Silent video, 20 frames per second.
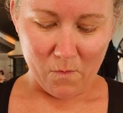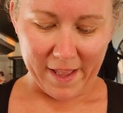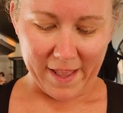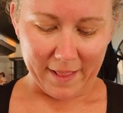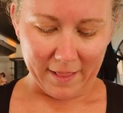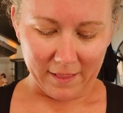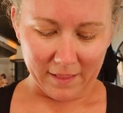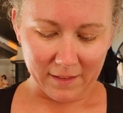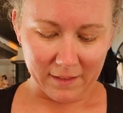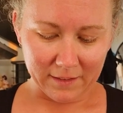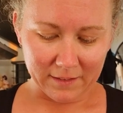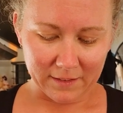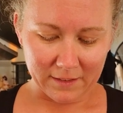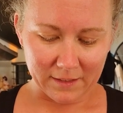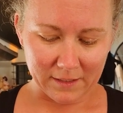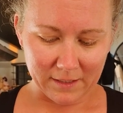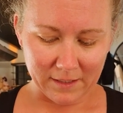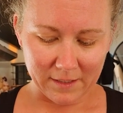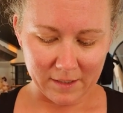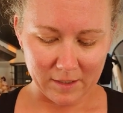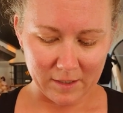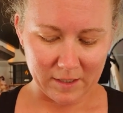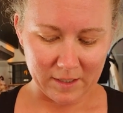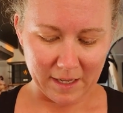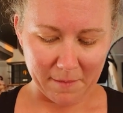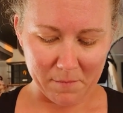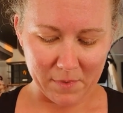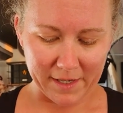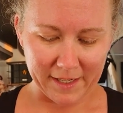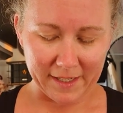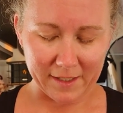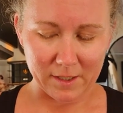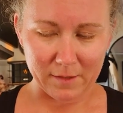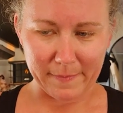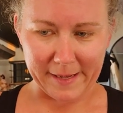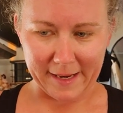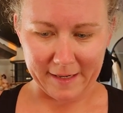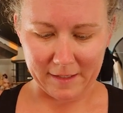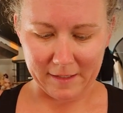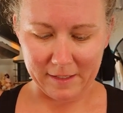Well, somebody's
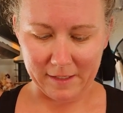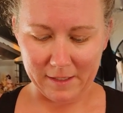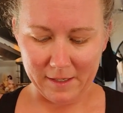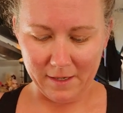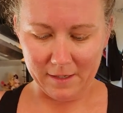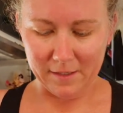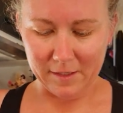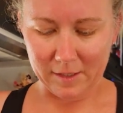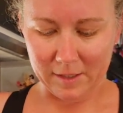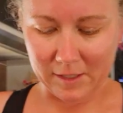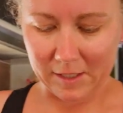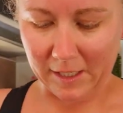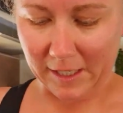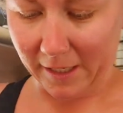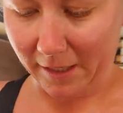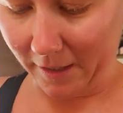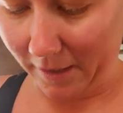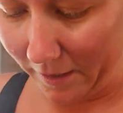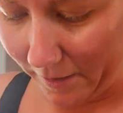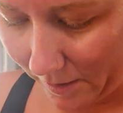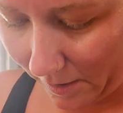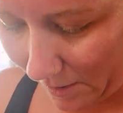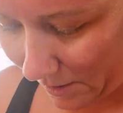bed stinks.